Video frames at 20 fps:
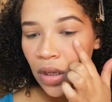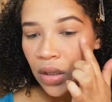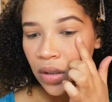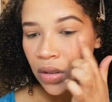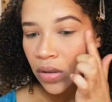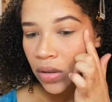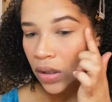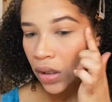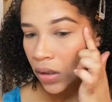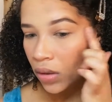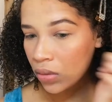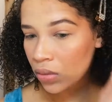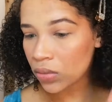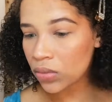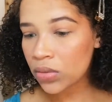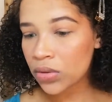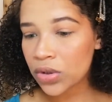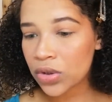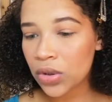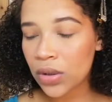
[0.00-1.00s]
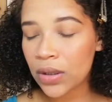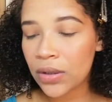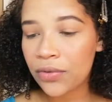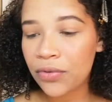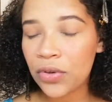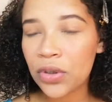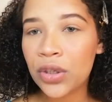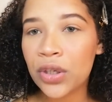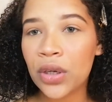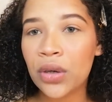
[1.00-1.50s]
You can also, if
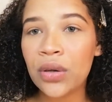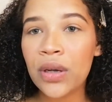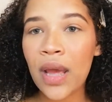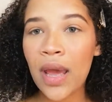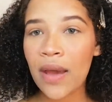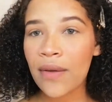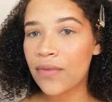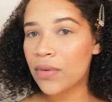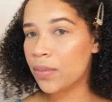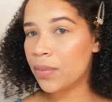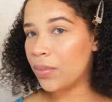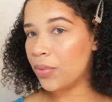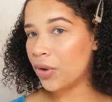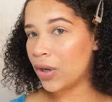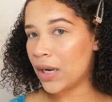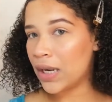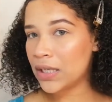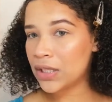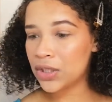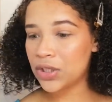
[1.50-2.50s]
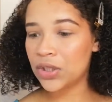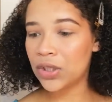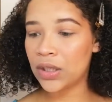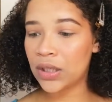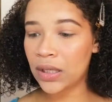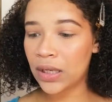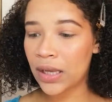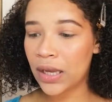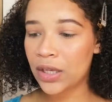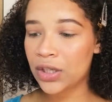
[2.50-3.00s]
you don't have a brush, you
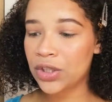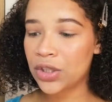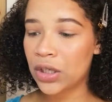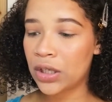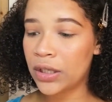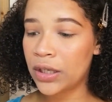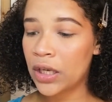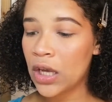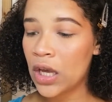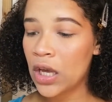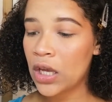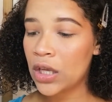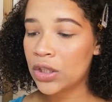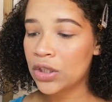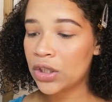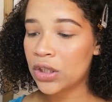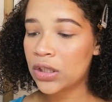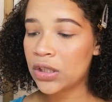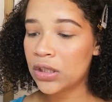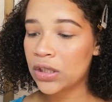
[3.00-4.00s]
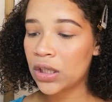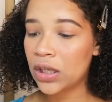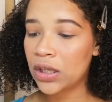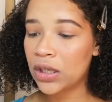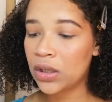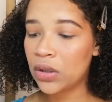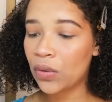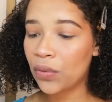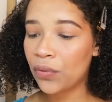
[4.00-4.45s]
can actually just take your